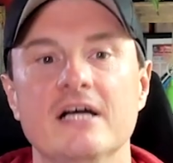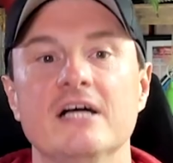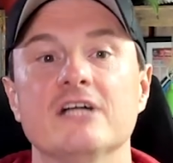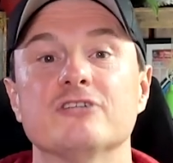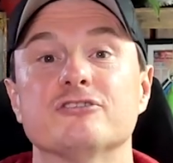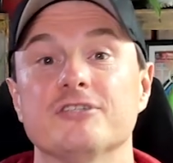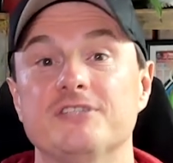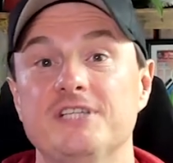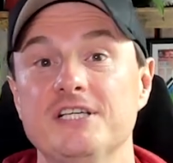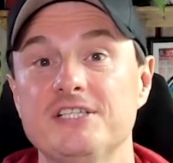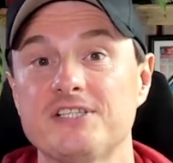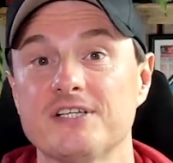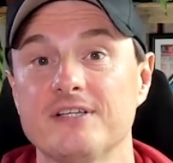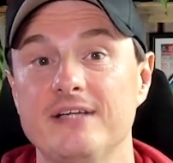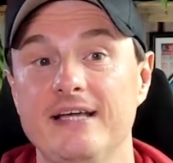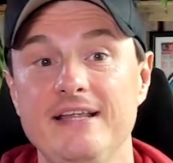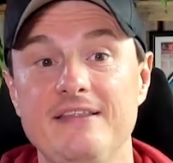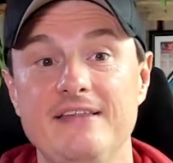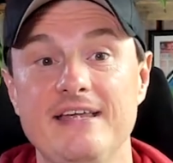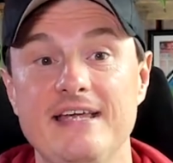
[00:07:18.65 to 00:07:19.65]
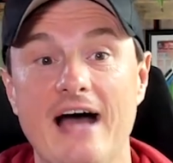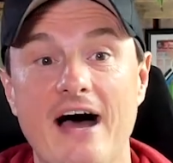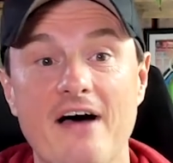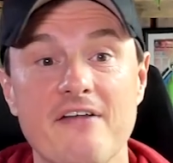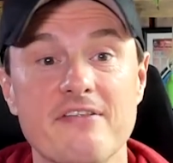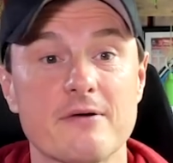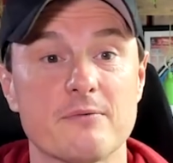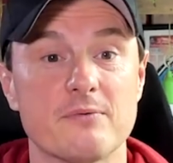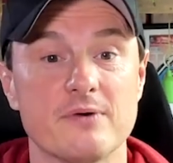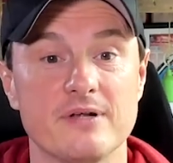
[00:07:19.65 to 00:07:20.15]
Traditionally, the
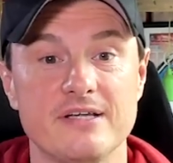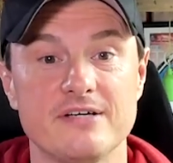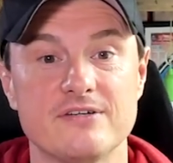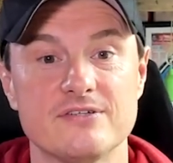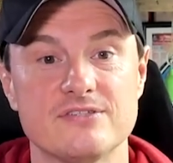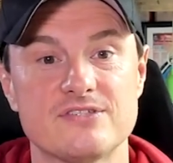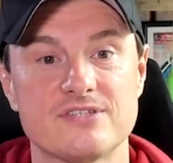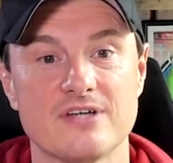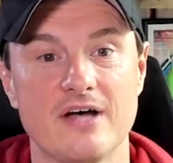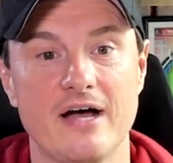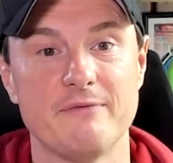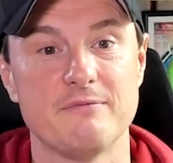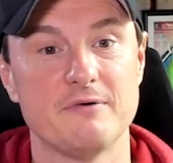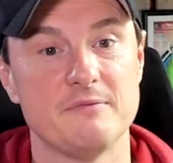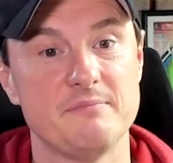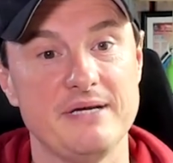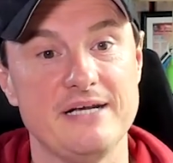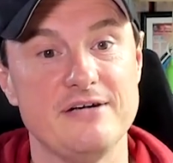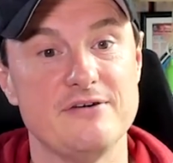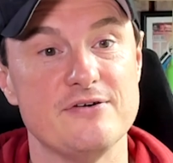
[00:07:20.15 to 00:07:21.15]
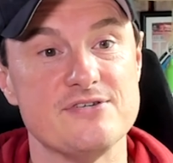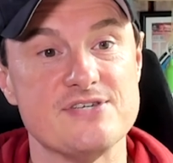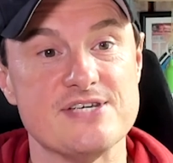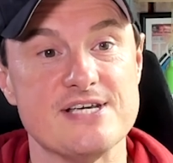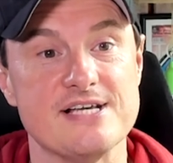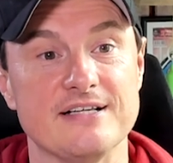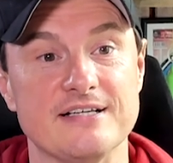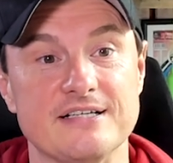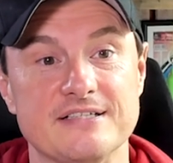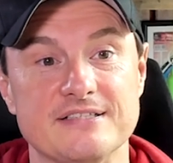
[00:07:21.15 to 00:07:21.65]
other really good side would be New
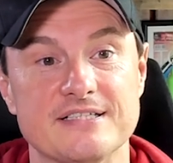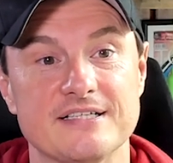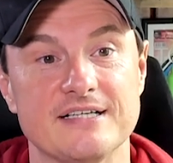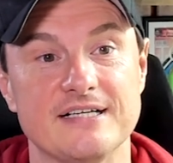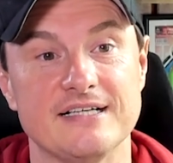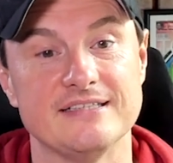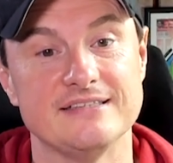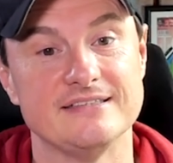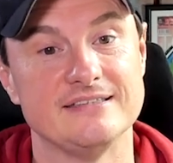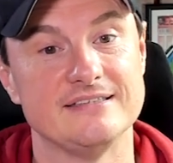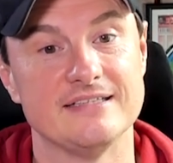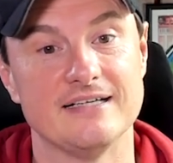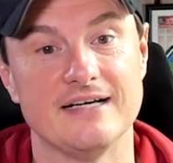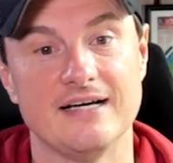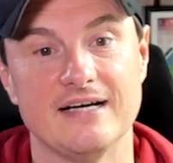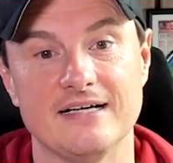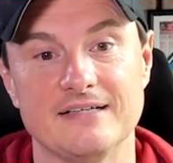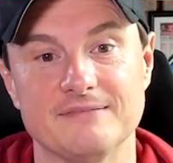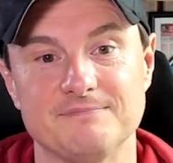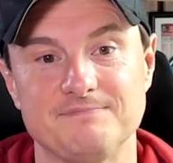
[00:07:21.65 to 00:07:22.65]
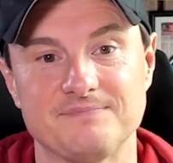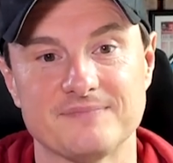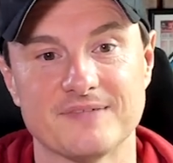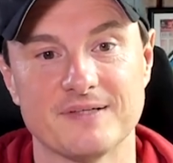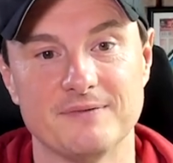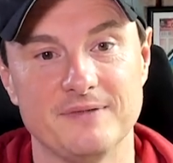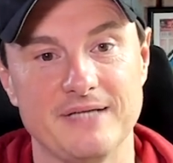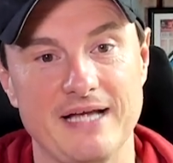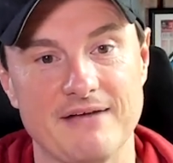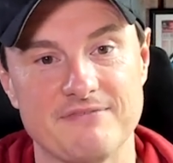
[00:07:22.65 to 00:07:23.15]
Zealand, and
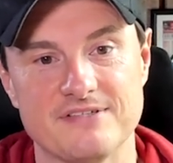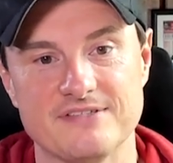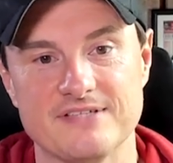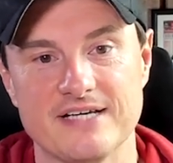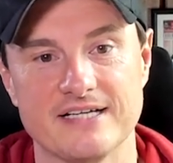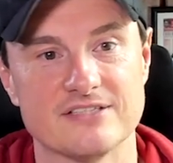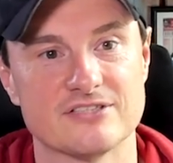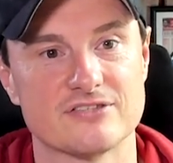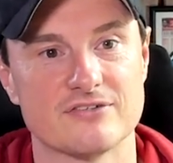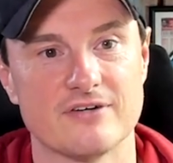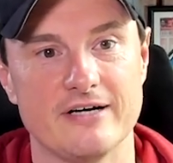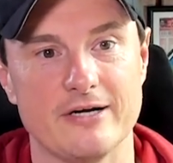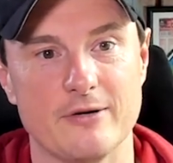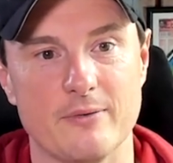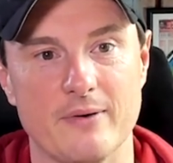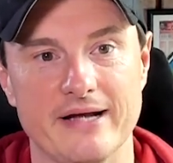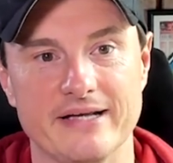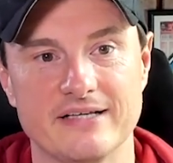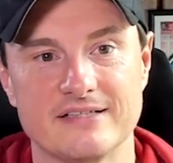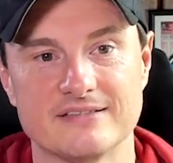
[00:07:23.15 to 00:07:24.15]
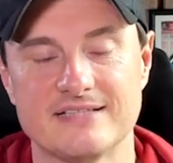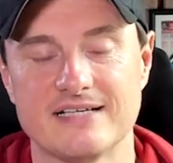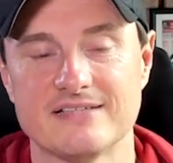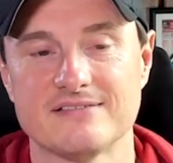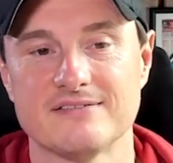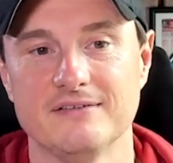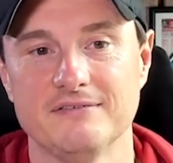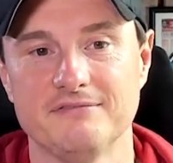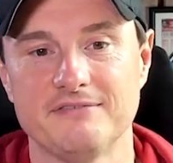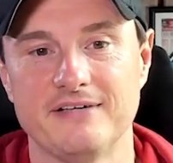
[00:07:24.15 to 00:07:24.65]
we have to take Australia away because that's
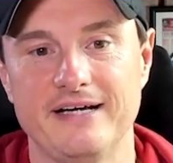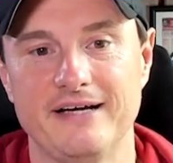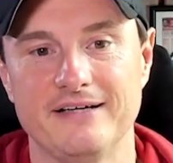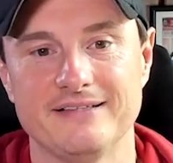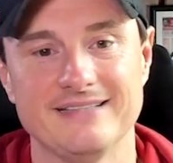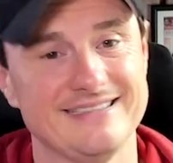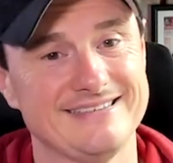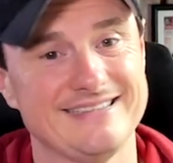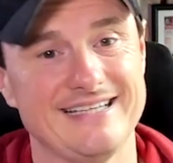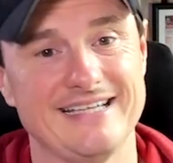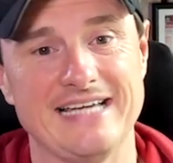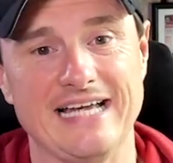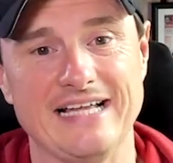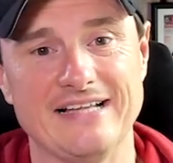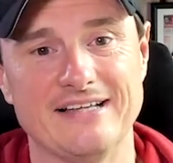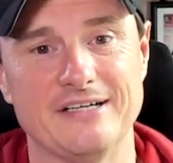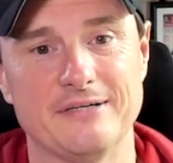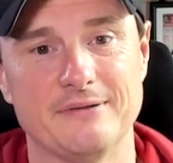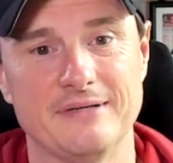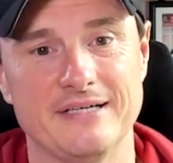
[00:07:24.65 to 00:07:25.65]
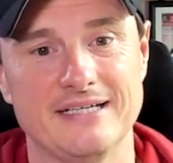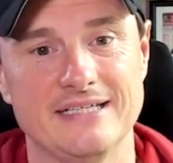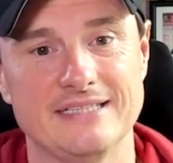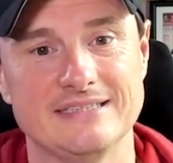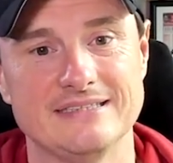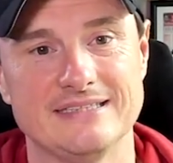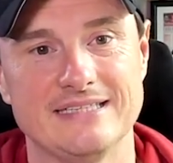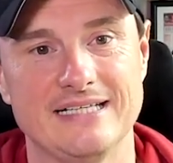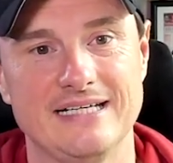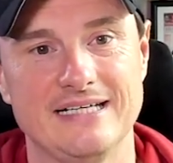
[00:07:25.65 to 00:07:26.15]
not fair. And let's take England away,
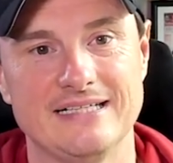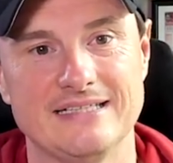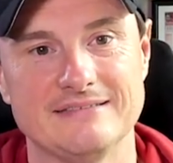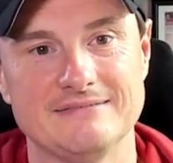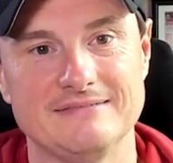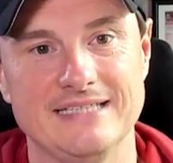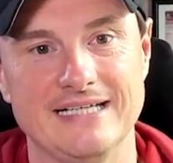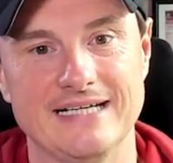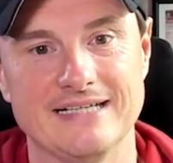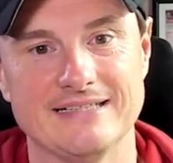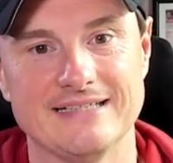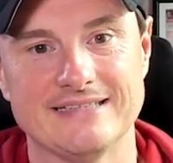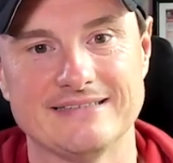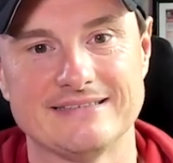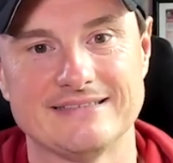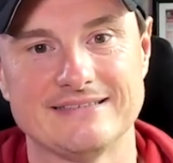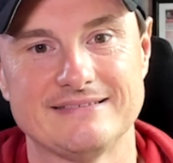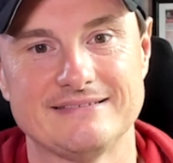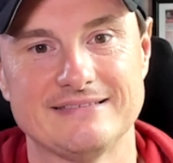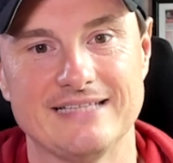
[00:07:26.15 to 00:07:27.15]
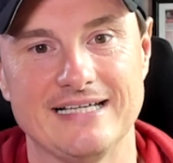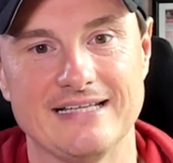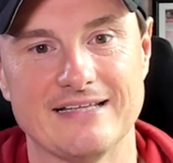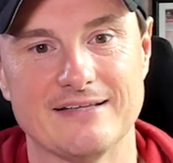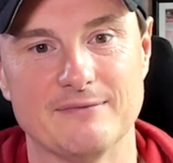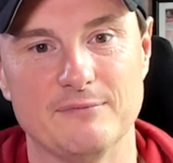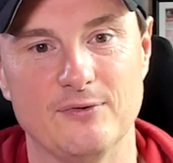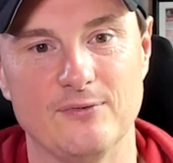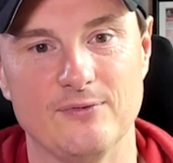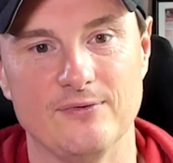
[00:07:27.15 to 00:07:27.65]
and yeah, let's take
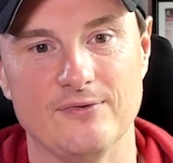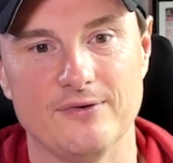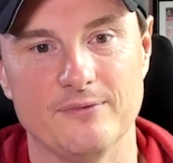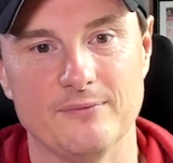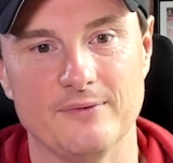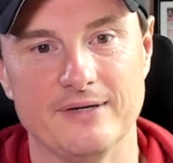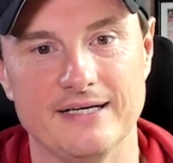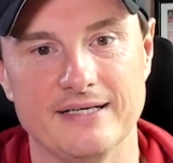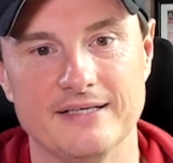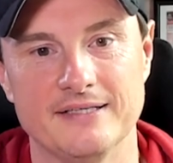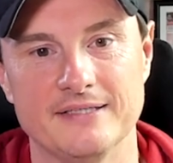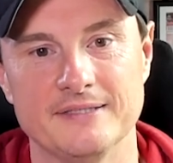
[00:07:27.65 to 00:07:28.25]
them all away.